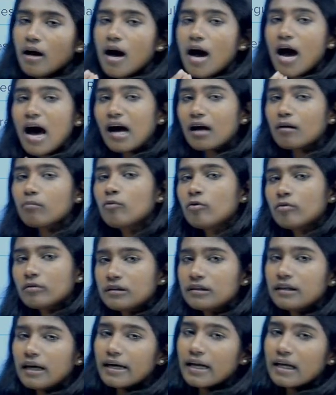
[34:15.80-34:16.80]

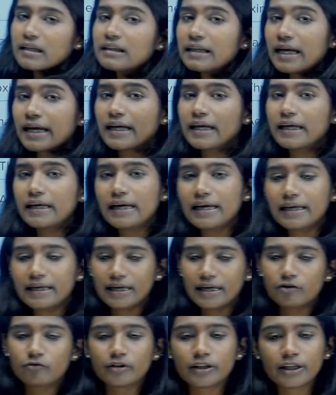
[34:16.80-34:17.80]
hormones that are
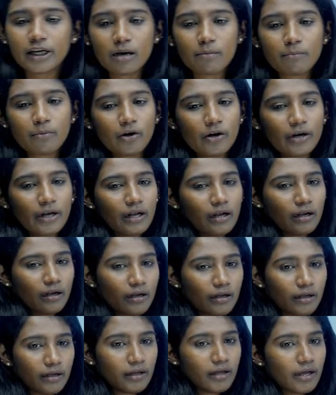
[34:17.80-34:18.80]
secreted within our body,
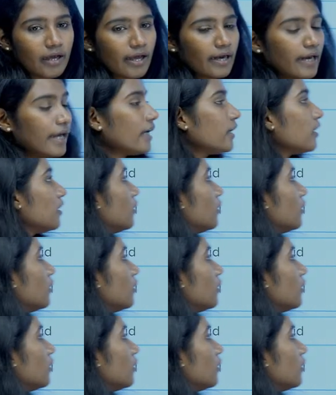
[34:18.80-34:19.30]
right?